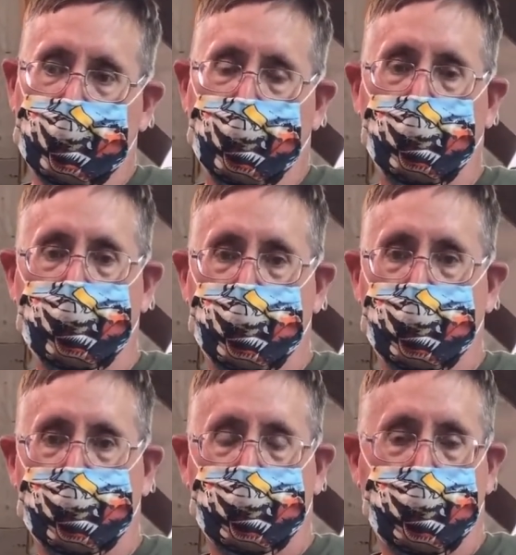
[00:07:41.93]
other
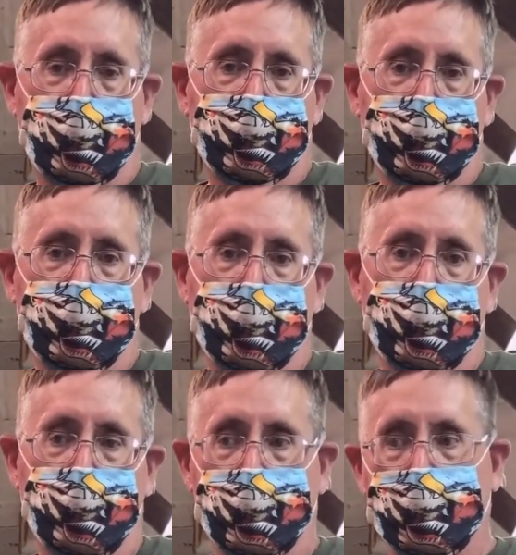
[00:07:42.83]
aircraft of the
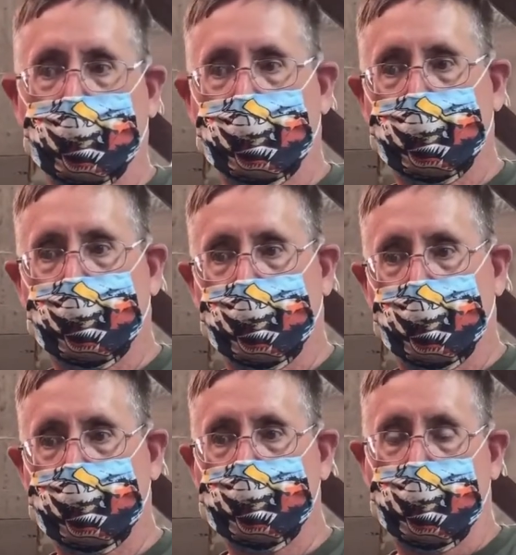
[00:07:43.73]
era, like
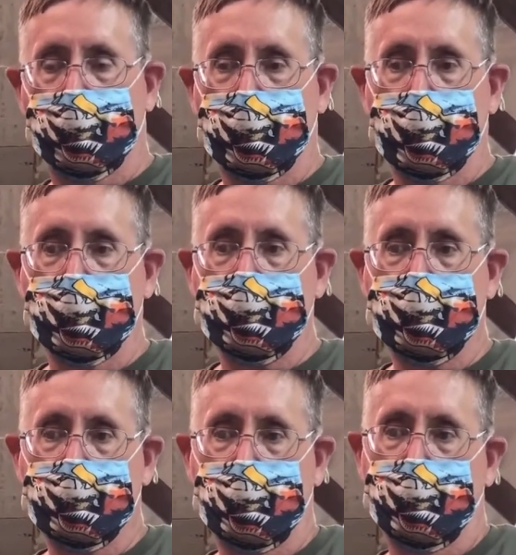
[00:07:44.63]
a
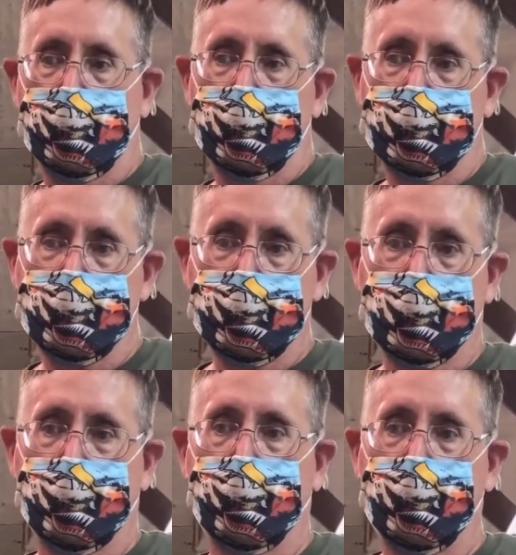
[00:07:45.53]
Japanese
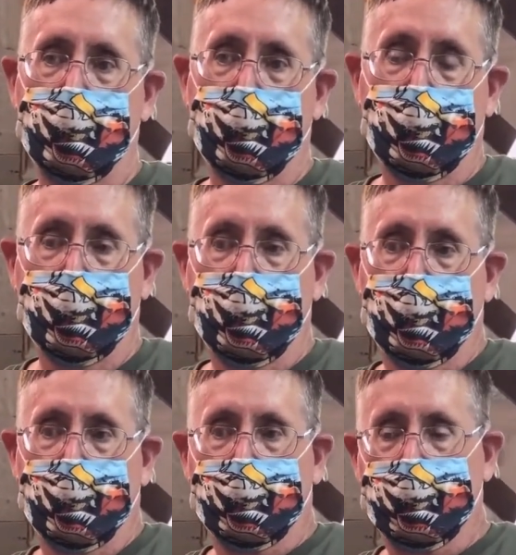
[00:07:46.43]
Zero,
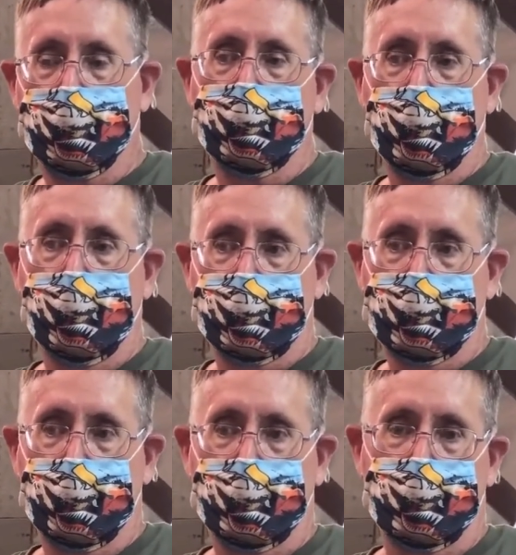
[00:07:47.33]
could not
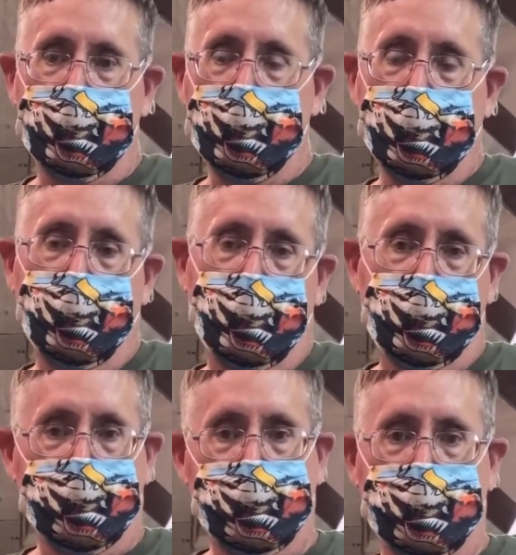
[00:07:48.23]
take the
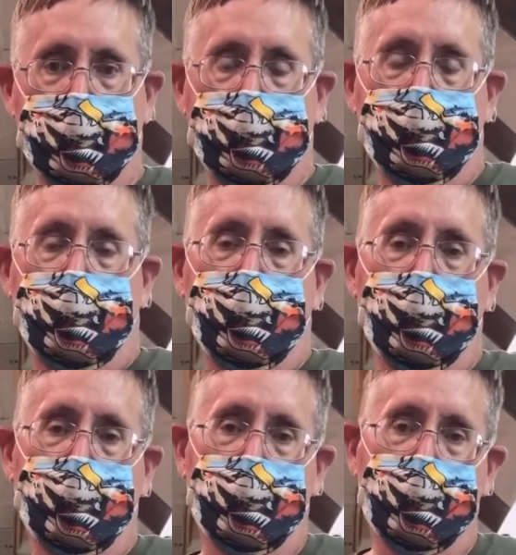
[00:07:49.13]
G-forces this plane
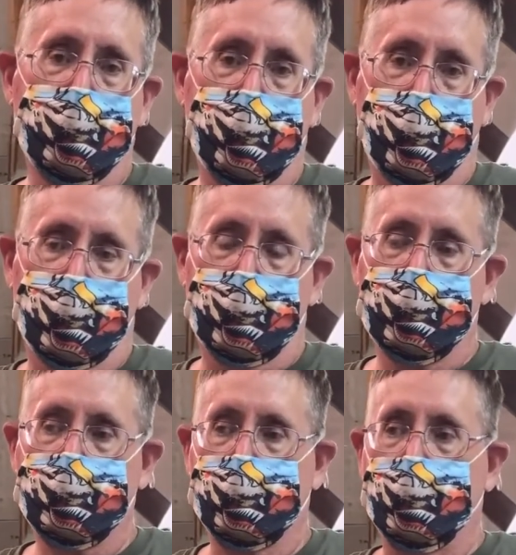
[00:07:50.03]
could take.
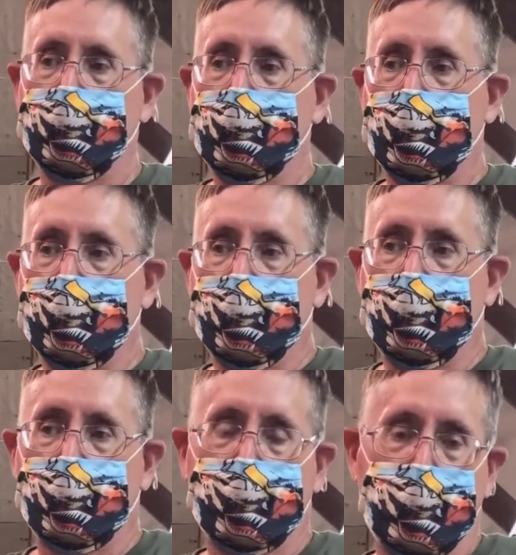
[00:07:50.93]
So
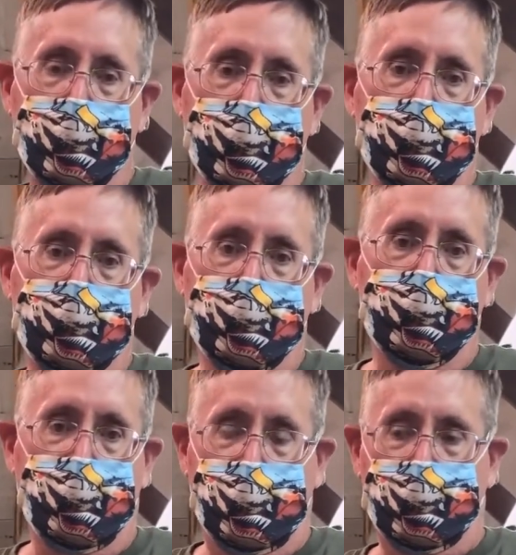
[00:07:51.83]
that came into
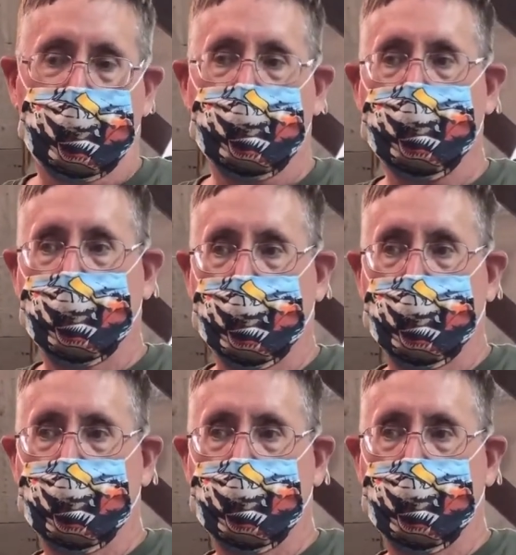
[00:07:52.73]
tactics with